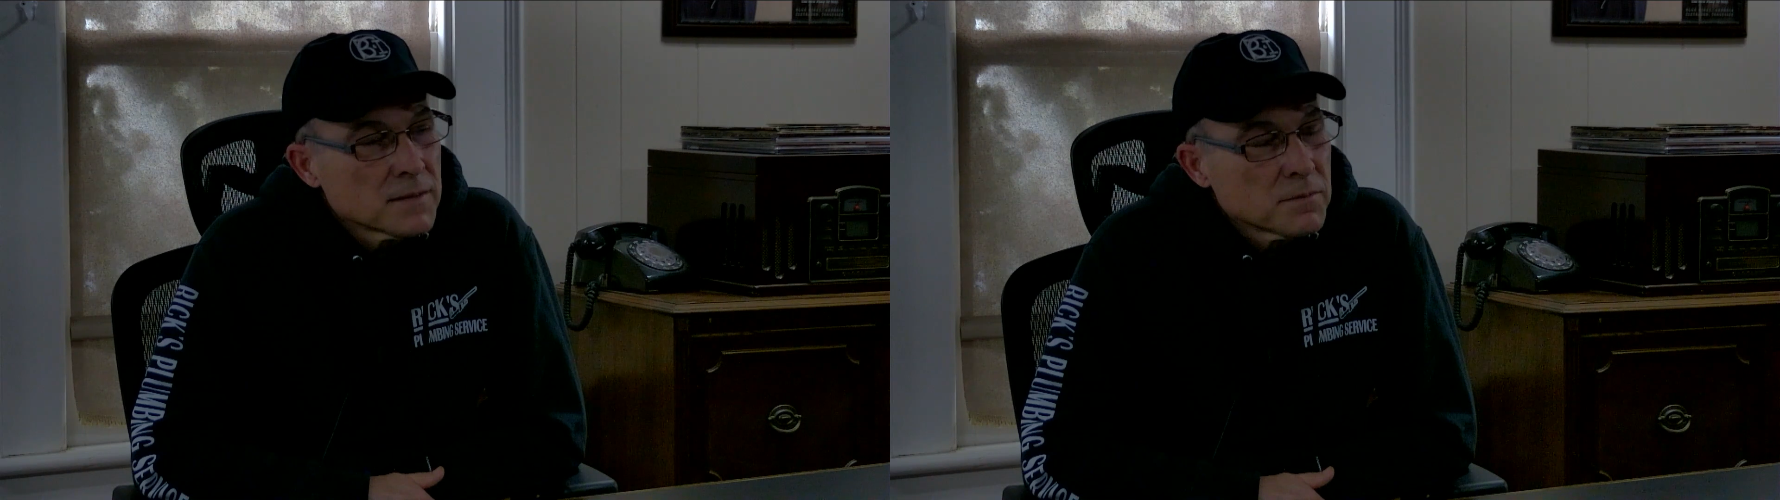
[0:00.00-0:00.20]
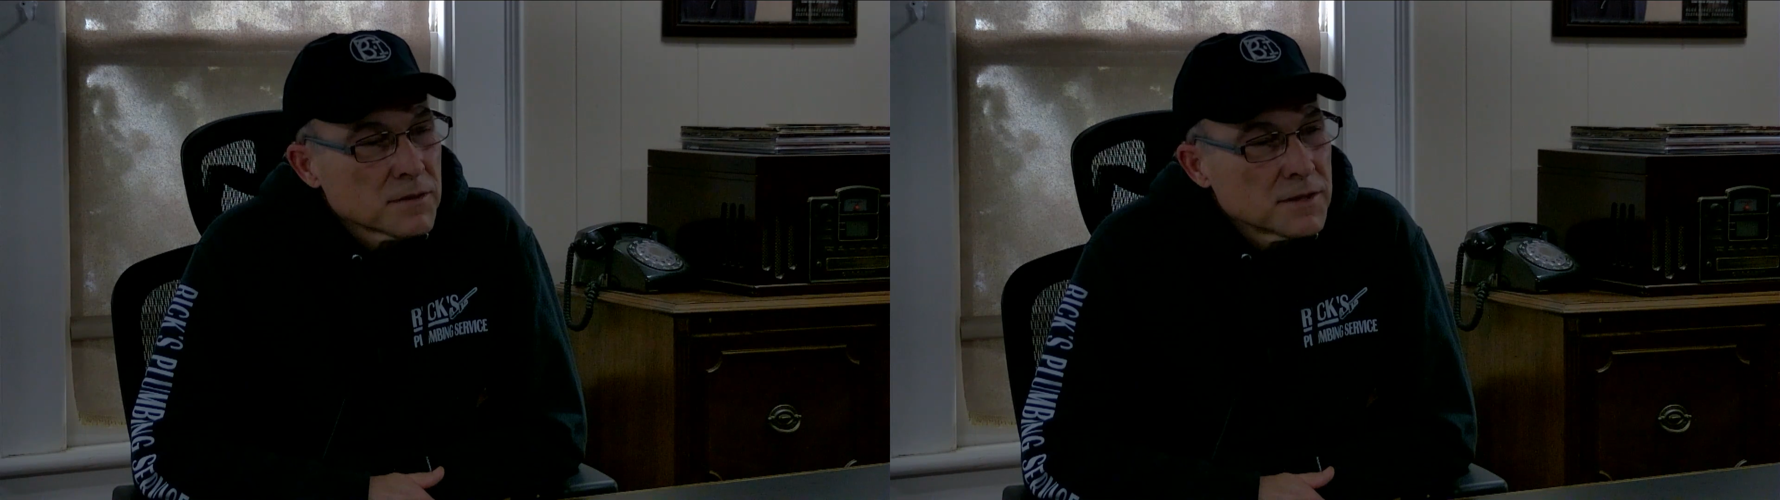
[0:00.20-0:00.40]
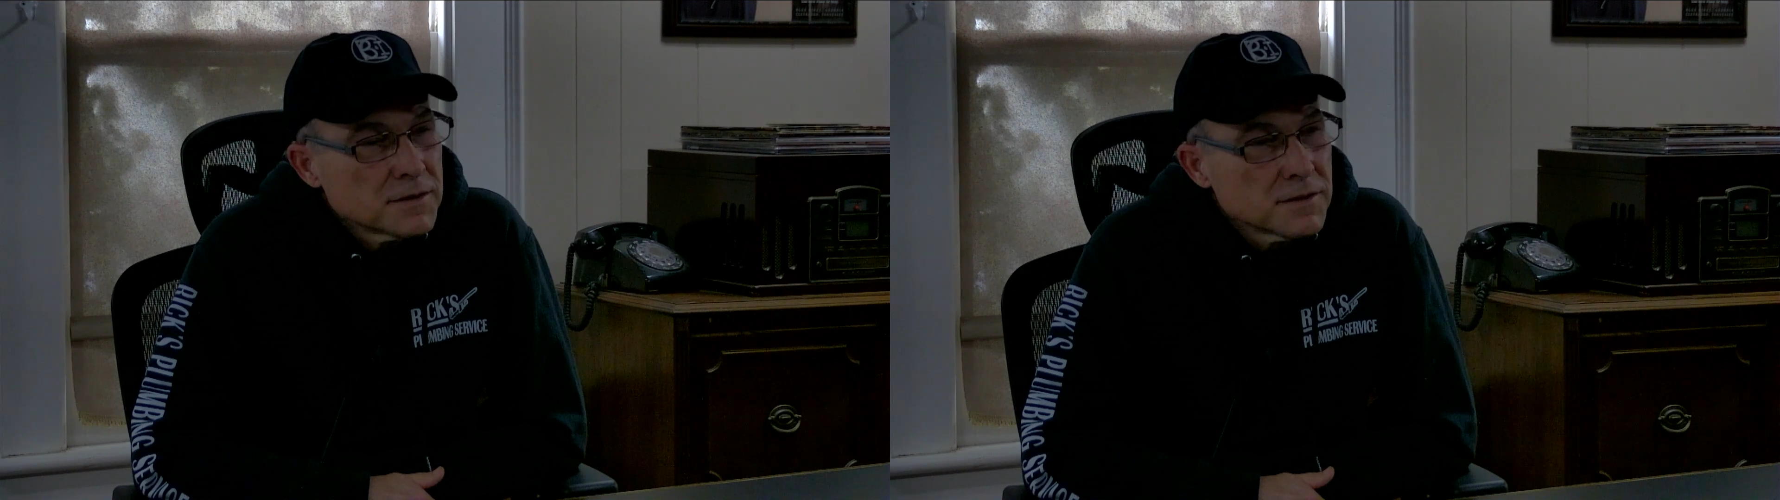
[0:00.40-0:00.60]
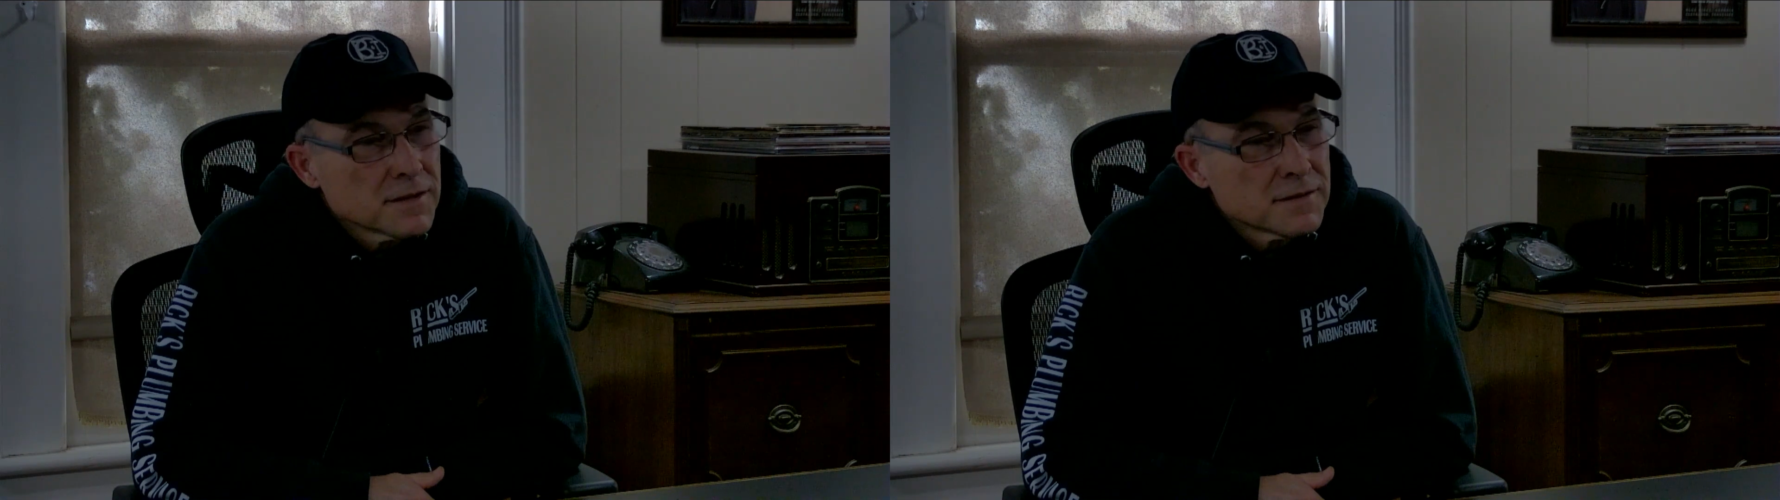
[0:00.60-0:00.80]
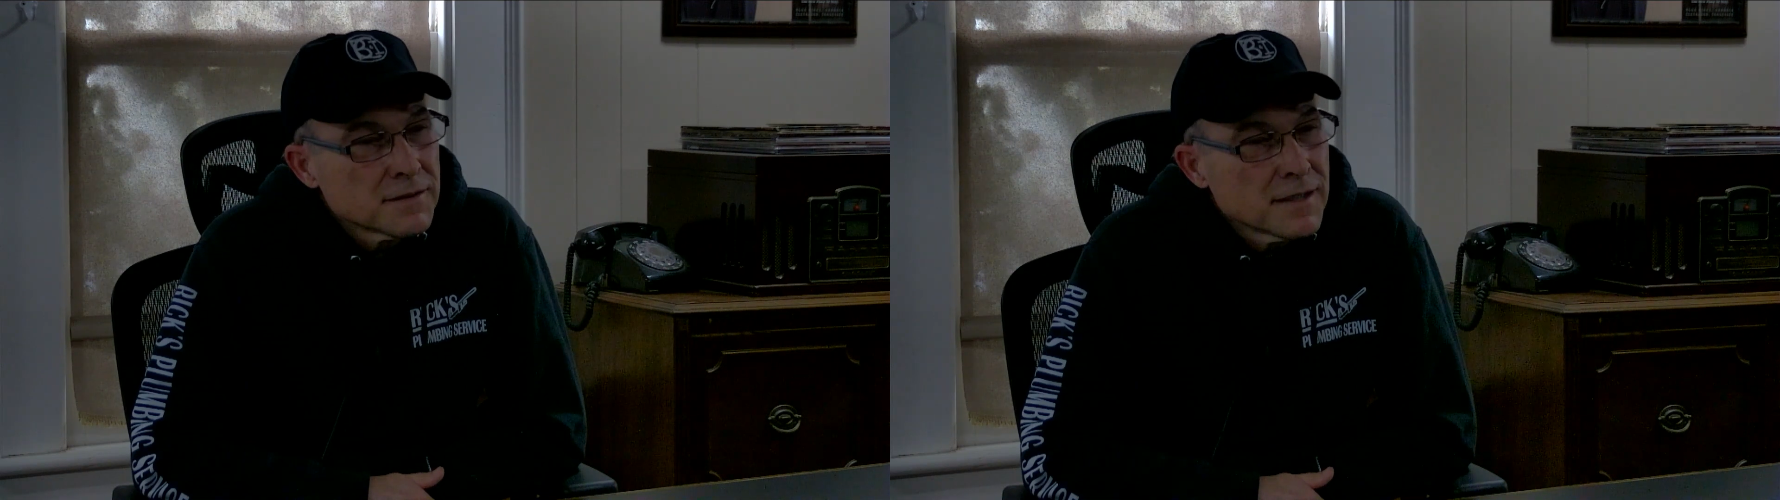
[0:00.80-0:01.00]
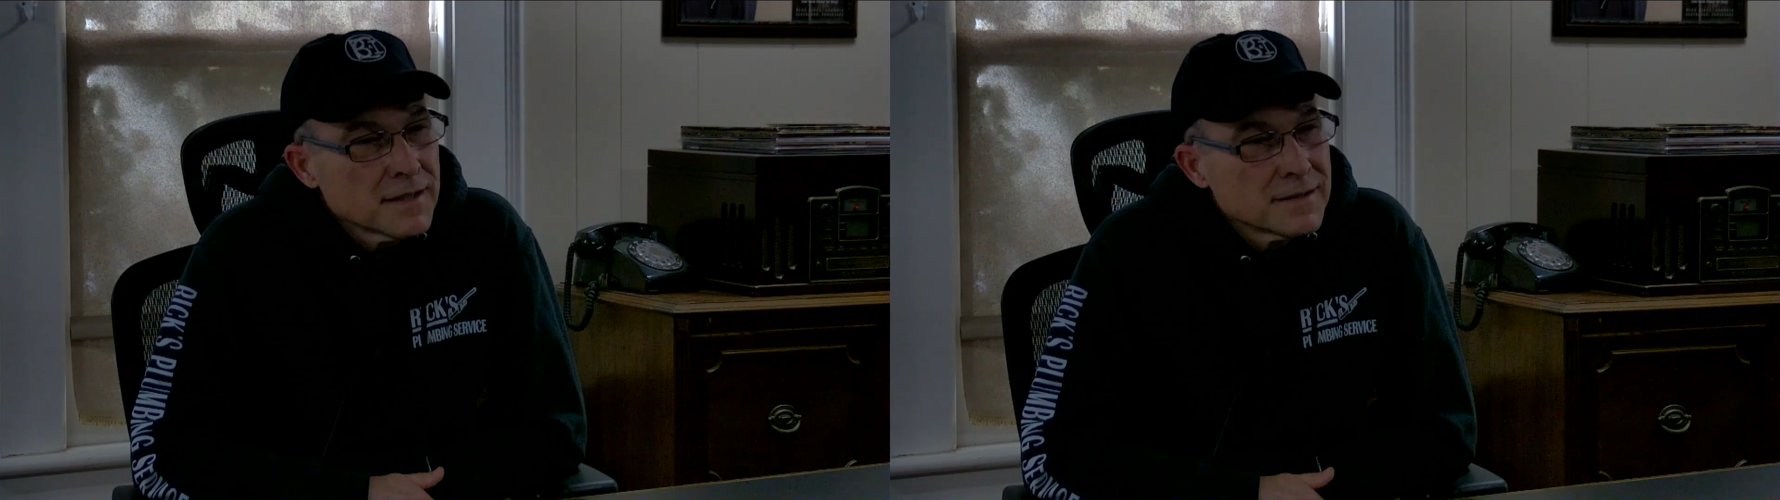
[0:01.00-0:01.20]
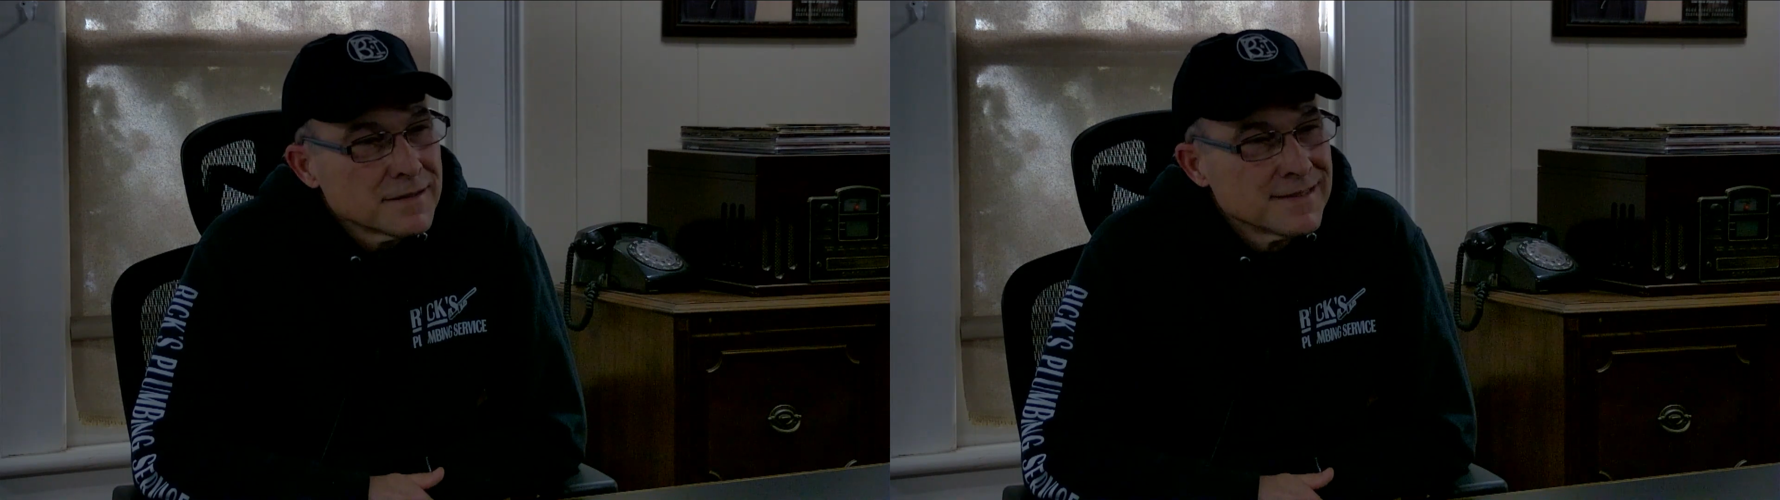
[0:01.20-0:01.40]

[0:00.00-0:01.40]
police the other day.